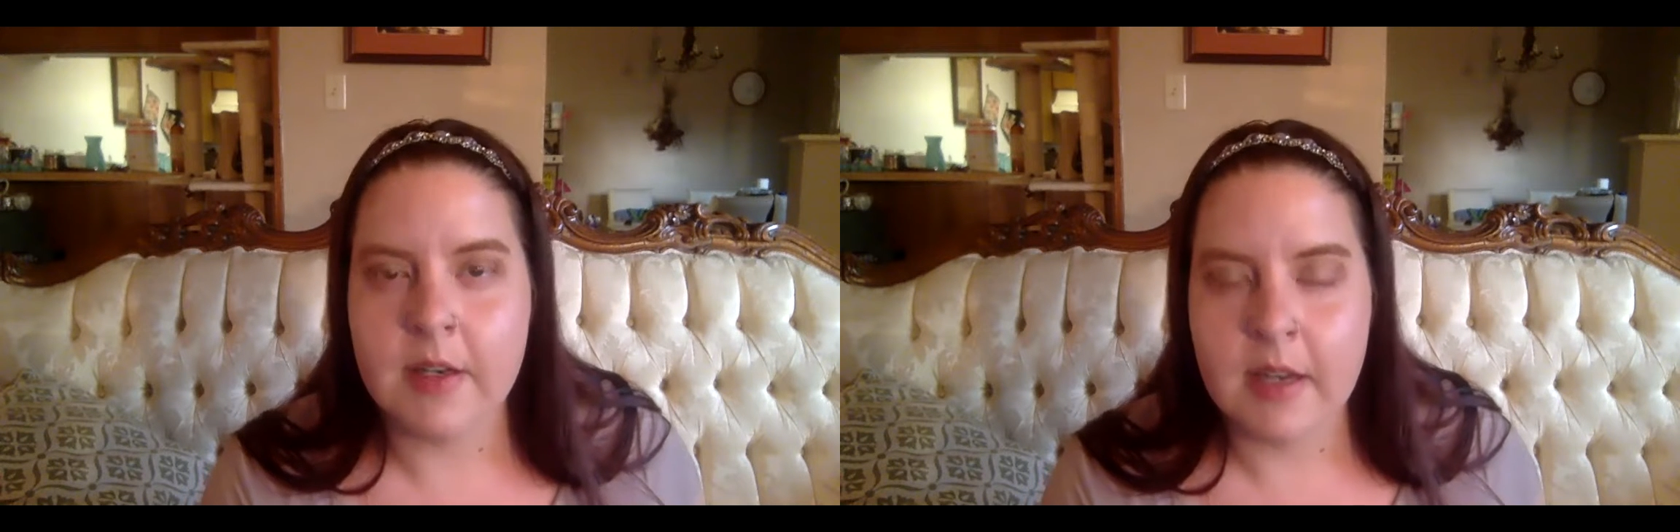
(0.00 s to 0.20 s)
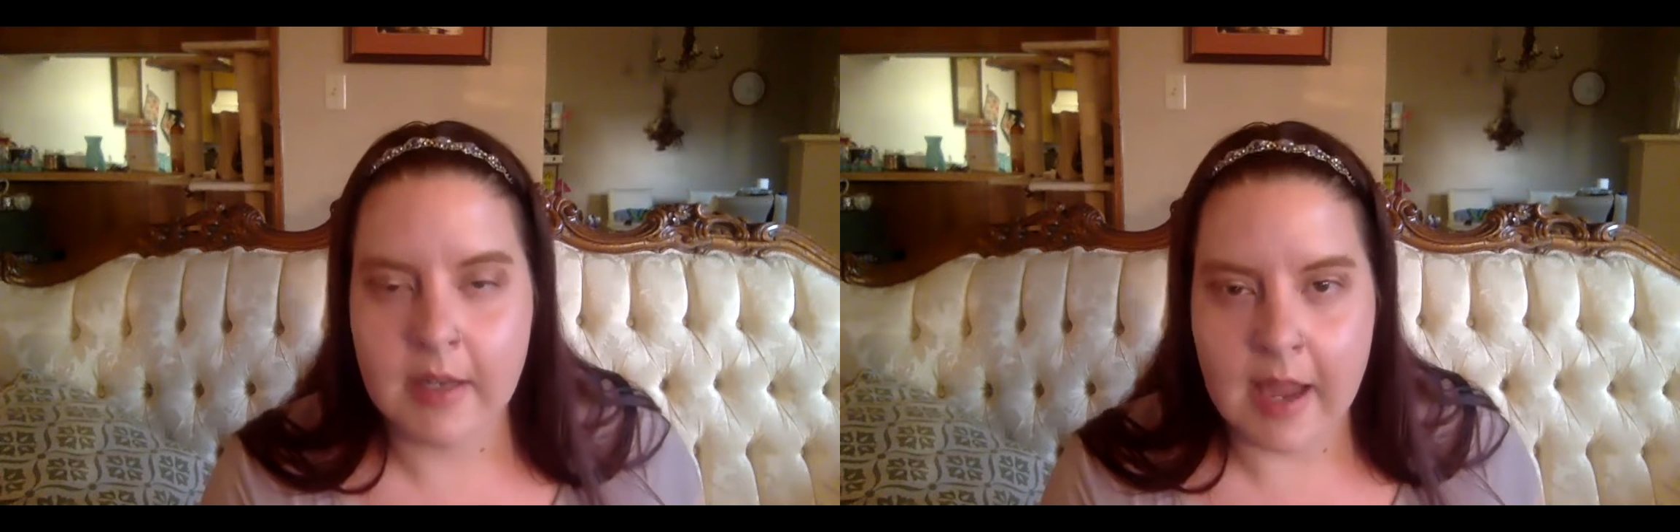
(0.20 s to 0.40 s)

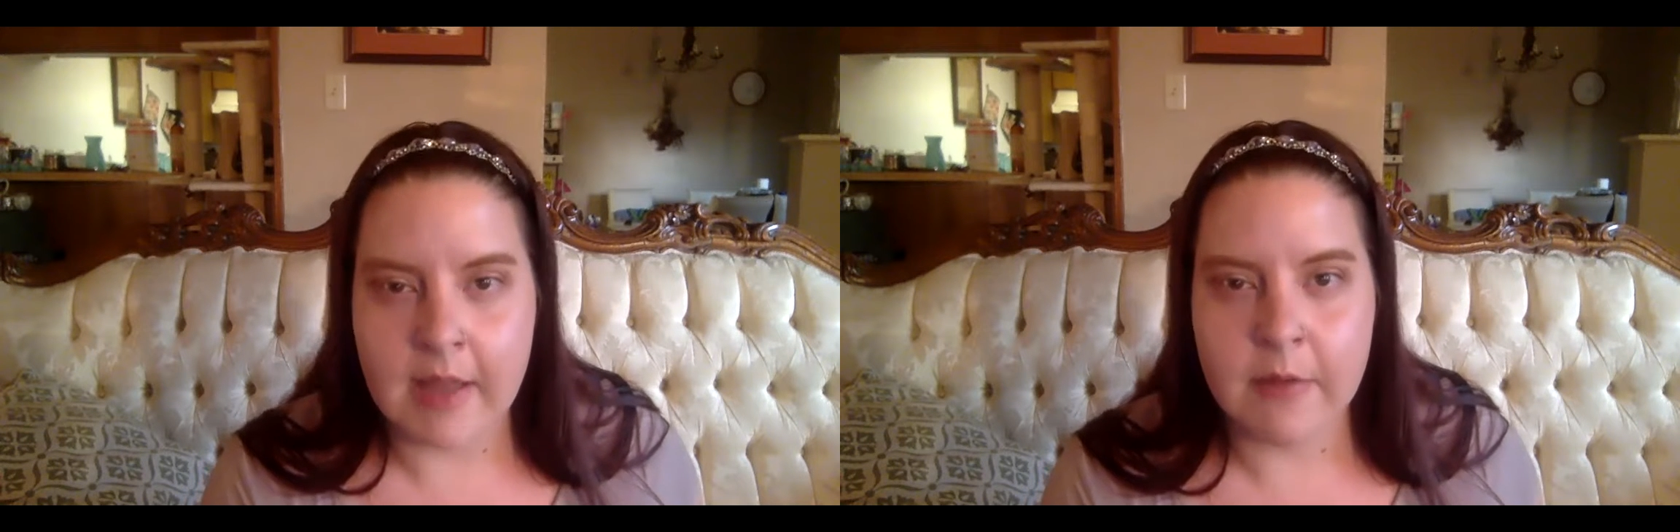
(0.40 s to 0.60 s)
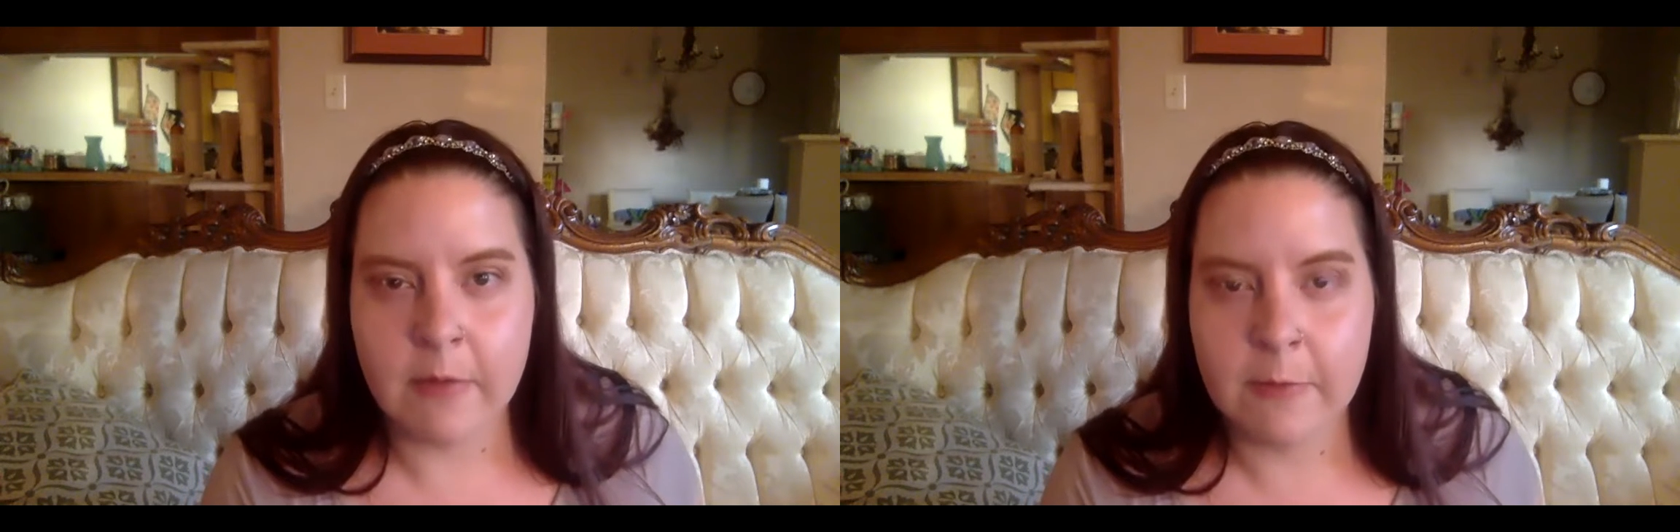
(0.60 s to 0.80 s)
and
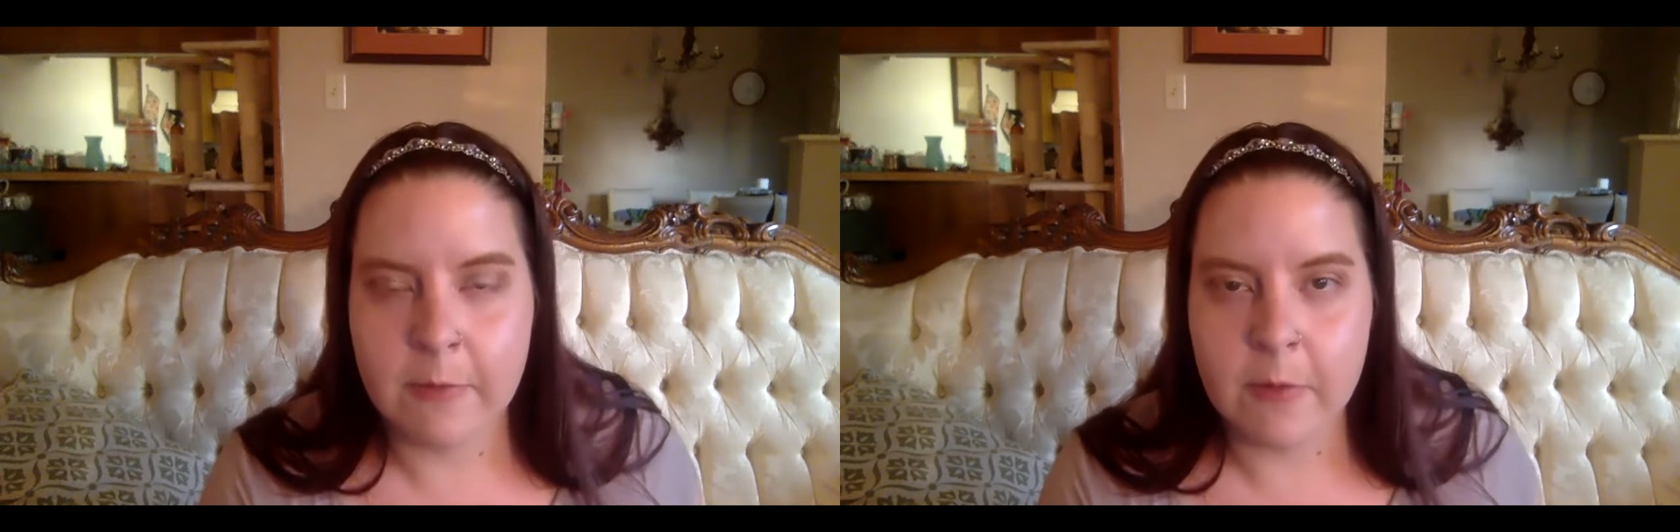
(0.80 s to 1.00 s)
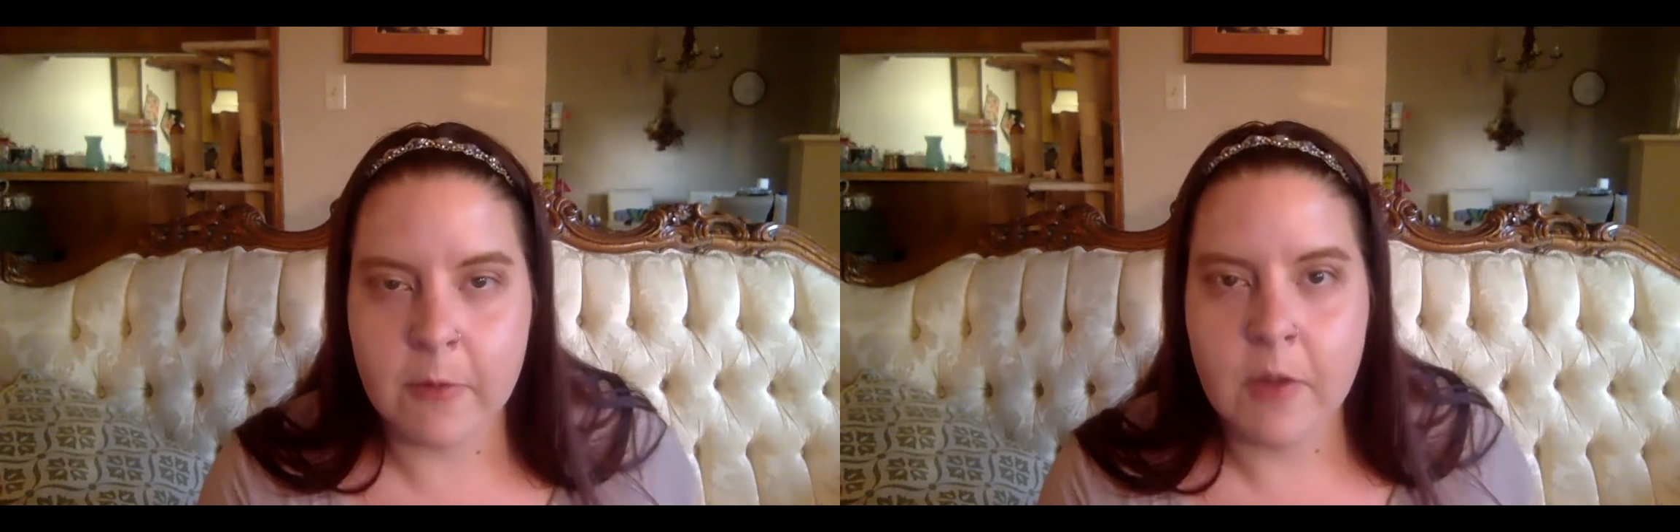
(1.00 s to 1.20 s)
gathered
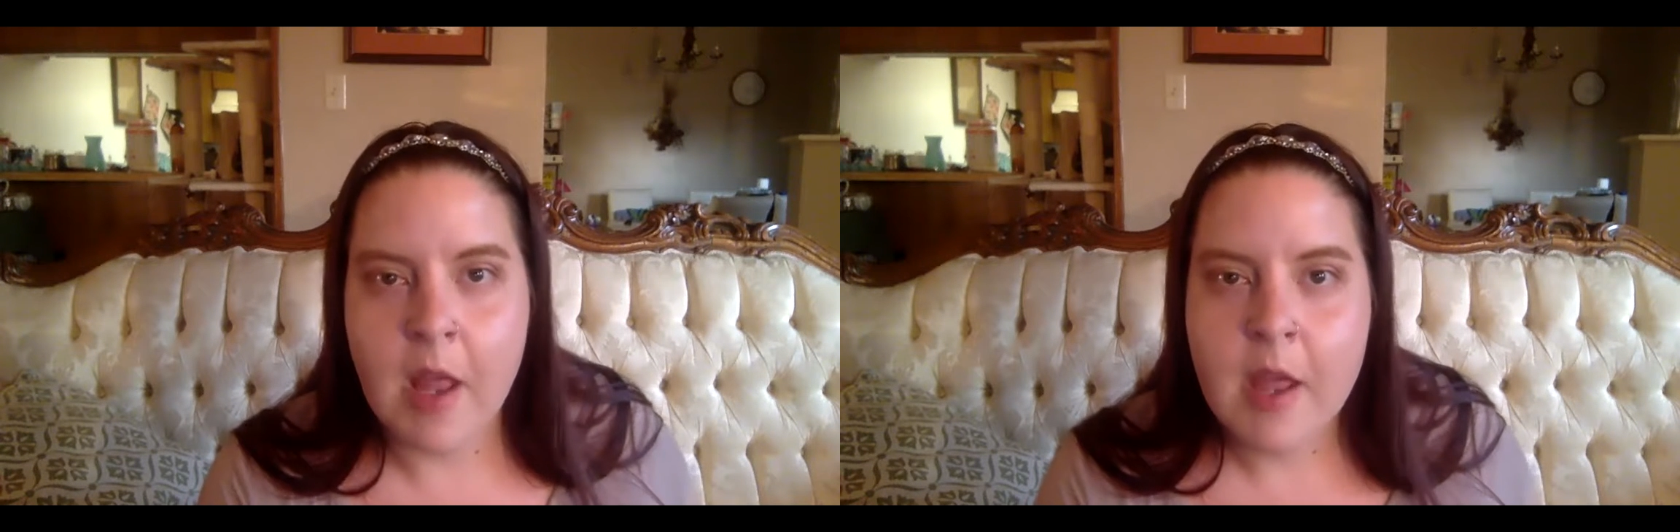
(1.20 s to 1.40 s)
food.